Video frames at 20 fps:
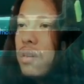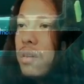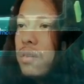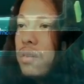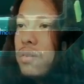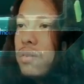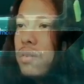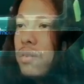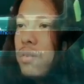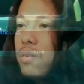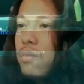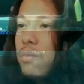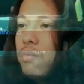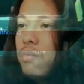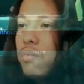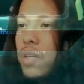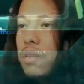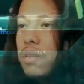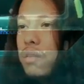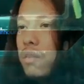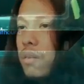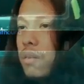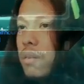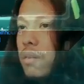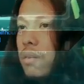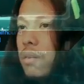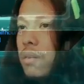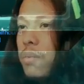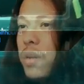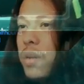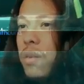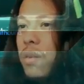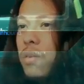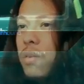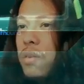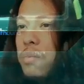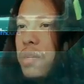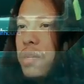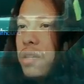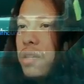So, but depending on
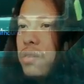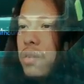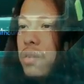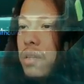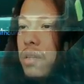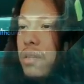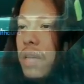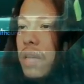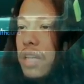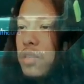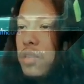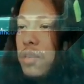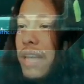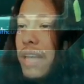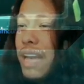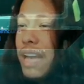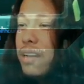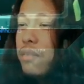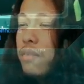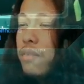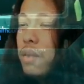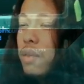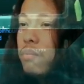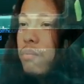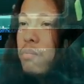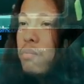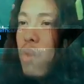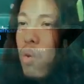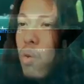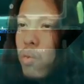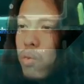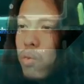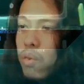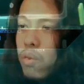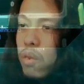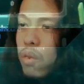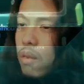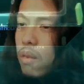your build, you can actually activate both